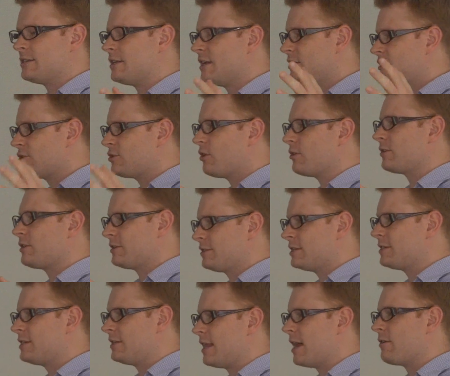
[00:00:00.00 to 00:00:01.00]
it is. It's stock that's
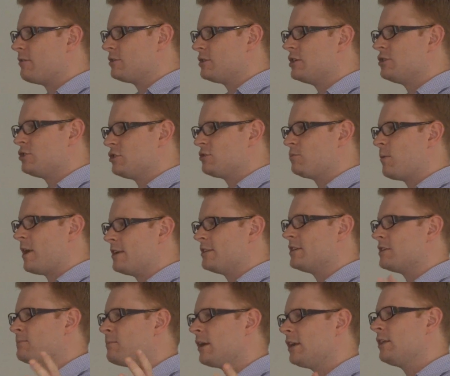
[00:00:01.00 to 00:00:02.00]
sitting there is just
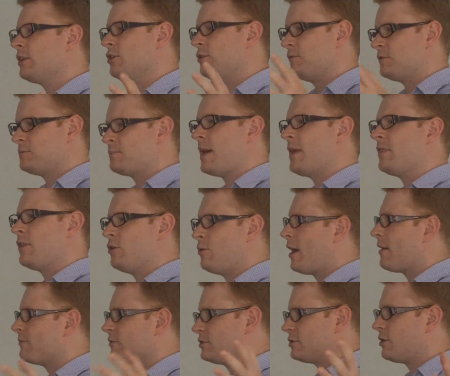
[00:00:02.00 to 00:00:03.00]
waste. It's money that you've spent that you
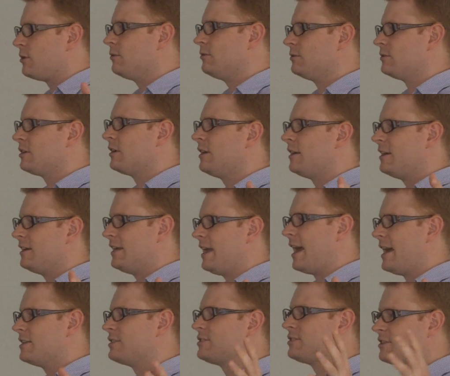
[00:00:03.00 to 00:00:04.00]
haven't sold.
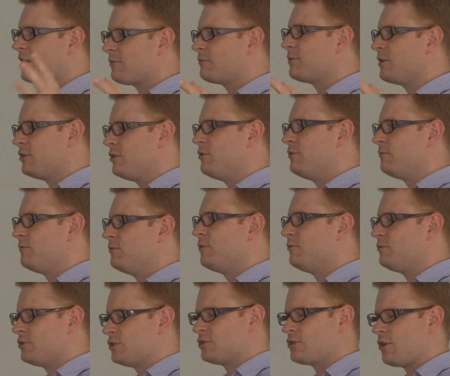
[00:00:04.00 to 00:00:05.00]
It's stuff that
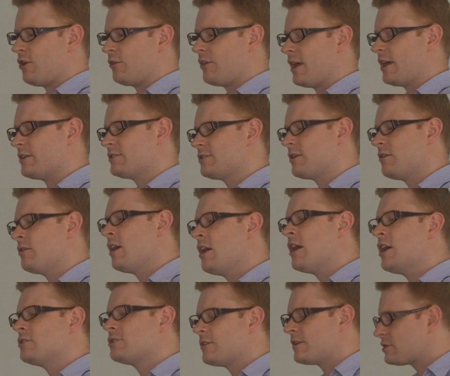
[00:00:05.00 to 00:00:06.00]
you've just got there. So
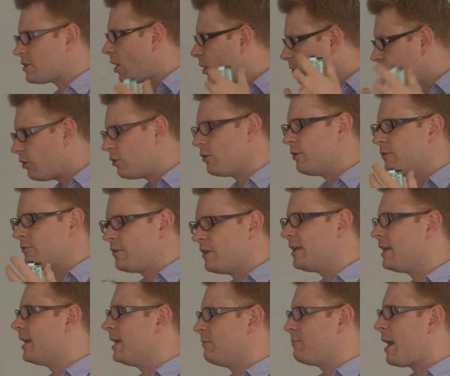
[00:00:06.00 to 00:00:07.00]
there's a whole lot of
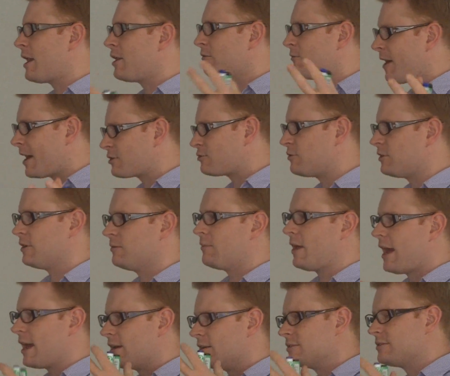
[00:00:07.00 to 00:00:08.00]
thinking in
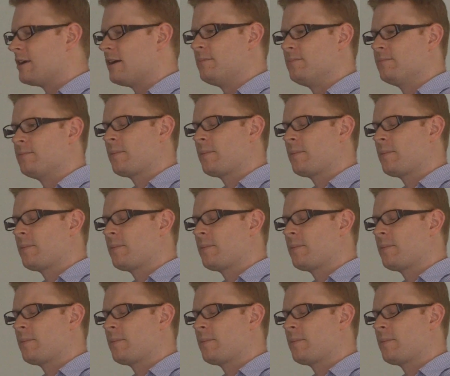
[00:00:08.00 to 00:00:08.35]
manufacturing and